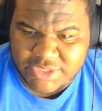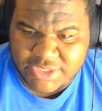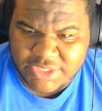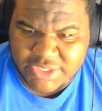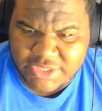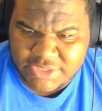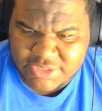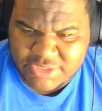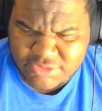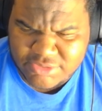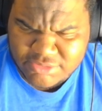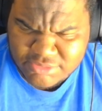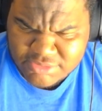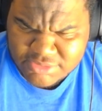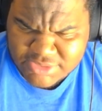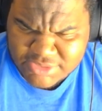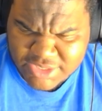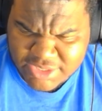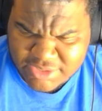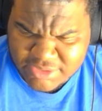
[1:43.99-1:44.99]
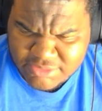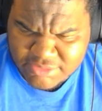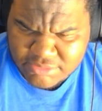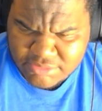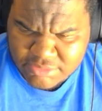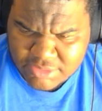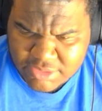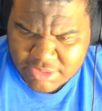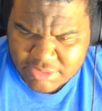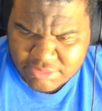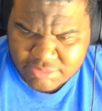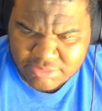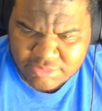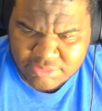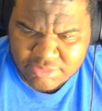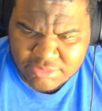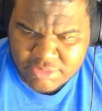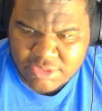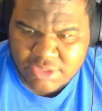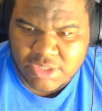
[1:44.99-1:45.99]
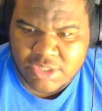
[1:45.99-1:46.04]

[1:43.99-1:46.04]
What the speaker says: that? I don't know.